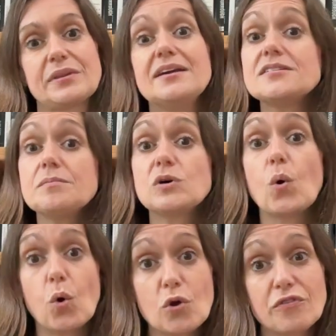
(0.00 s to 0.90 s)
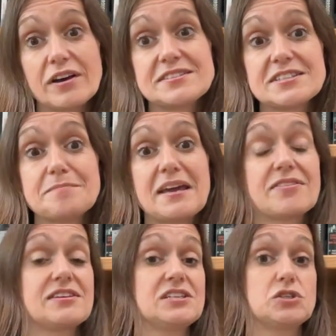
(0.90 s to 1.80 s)
It's up to all of us to
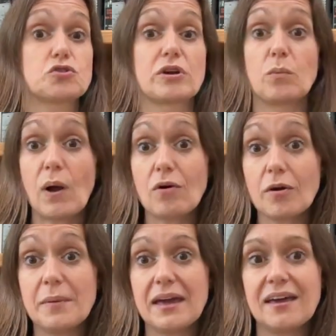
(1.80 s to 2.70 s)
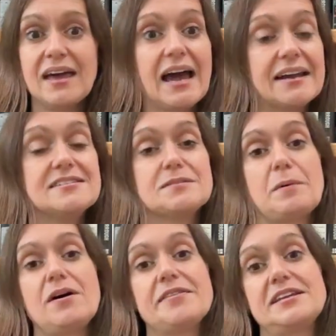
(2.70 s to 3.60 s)
make this industry welcoming and
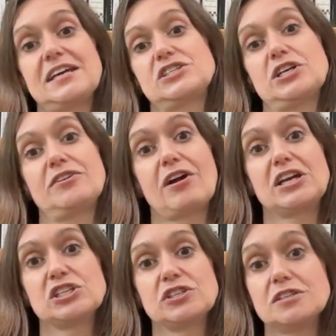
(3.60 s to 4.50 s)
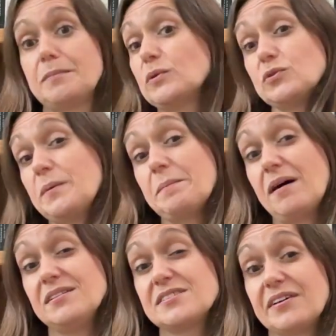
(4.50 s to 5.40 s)
inspire the next generation to want to be
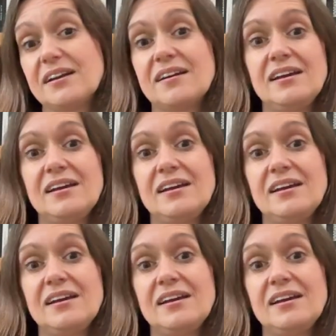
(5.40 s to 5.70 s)
part of it.